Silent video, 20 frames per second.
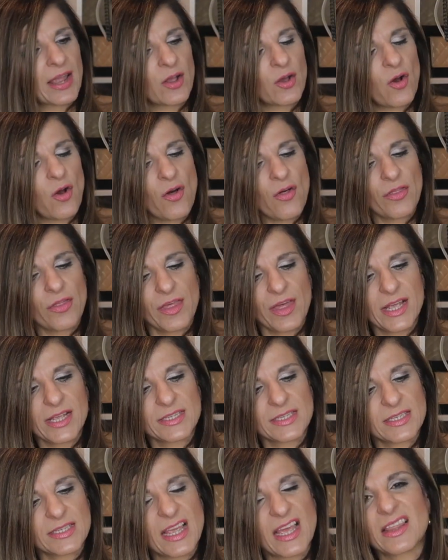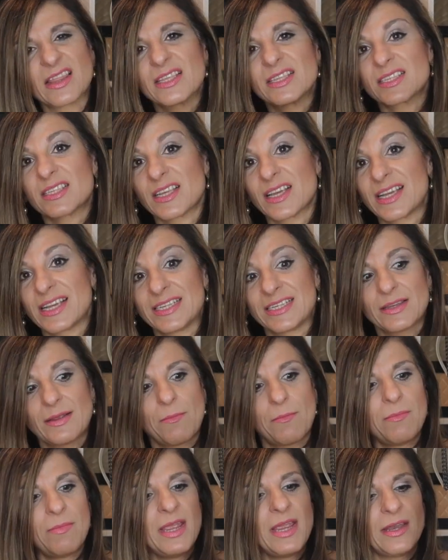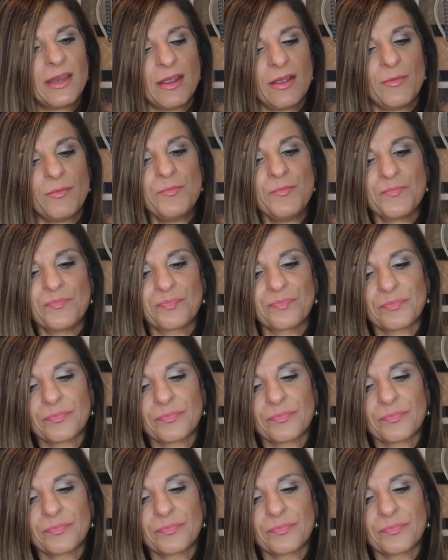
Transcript: I got this in the size medium,